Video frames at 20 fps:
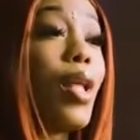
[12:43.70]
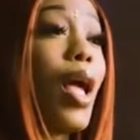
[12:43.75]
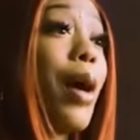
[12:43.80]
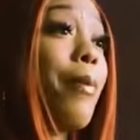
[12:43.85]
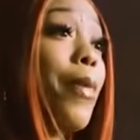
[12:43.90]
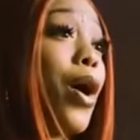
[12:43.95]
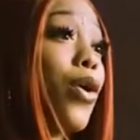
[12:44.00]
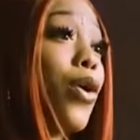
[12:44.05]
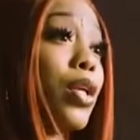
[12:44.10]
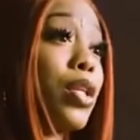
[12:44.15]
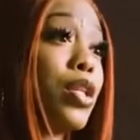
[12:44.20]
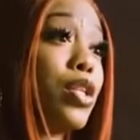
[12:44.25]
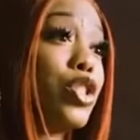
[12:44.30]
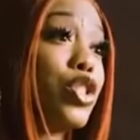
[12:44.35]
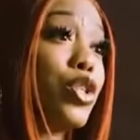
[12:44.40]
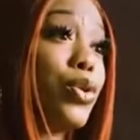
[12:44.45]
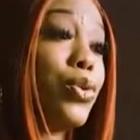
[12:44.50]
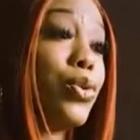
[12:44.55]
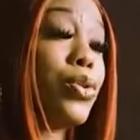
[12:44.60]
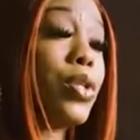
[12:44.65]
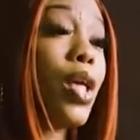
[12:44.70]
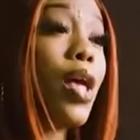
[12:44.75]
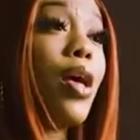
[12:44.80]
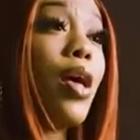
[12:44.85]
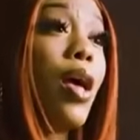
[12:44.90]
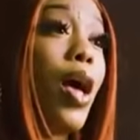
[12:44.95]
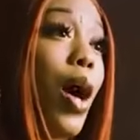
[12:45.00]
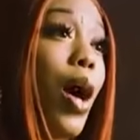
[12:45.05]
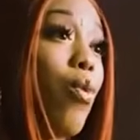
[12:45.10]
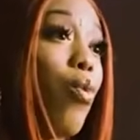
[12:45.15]
I'm holding the shoes.
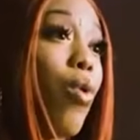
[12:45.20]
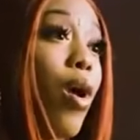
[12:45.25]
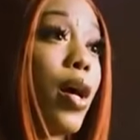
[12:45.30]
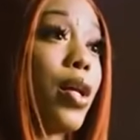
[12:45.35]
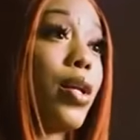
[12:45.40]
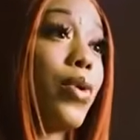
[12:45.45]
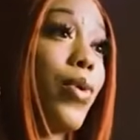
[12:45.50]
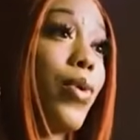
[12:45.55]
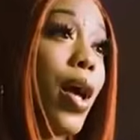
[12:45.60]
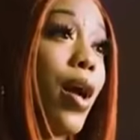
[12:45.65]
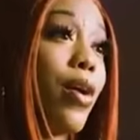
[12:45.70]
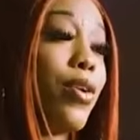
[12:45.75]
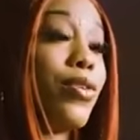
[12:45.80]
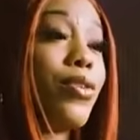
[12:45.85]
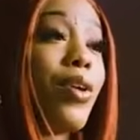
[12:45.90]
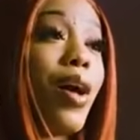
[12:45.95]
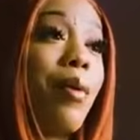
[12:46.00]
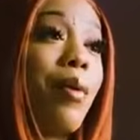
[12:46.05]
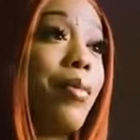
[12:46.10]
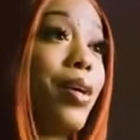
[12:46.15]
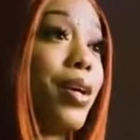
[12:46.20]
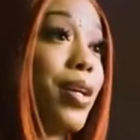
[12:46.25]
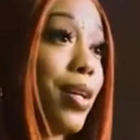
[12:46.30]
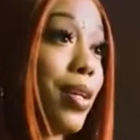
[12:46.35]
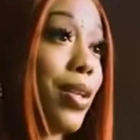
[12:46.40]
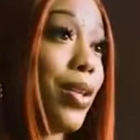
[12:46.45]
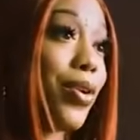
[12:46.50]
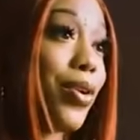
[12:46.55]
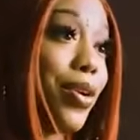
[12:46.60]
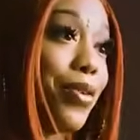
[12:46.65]
I'm walking around. You know, I'm a
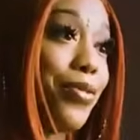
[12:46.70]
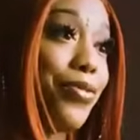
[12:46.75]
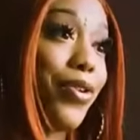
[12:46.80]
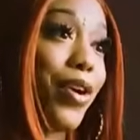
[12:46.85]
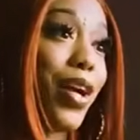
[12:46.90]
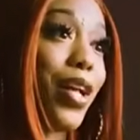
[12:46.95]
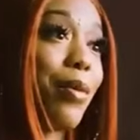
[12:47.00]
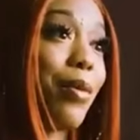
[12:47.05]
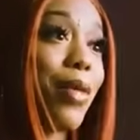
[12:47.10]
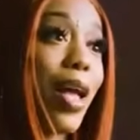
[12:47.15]
good loyal friend.